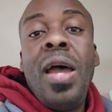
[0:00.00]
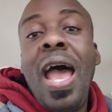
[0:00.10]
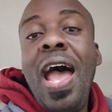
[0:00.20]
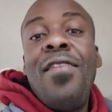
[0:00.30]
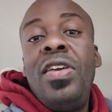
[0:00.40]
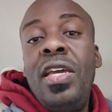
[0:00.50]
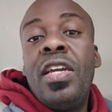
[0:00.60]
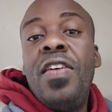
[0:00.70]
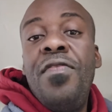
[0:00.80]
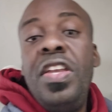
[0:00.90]
But I have it
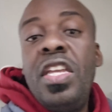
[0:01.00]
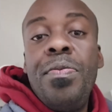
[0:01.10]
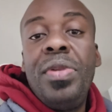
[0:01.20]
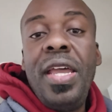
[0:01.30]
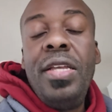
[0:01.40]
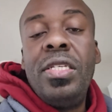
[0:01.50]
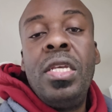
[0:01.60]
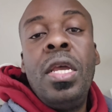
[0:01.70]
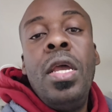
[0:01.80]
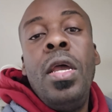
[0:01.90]
in a convenient
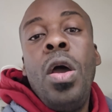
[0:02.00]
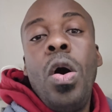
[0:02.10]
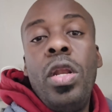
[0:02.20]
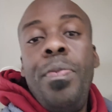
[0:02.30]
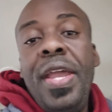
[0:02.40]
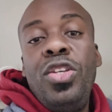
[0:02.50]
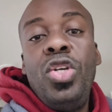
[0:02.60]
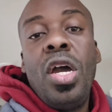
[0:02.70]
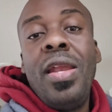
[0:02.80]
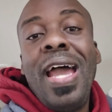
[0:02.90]
place on the
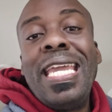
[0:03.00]
Patreon.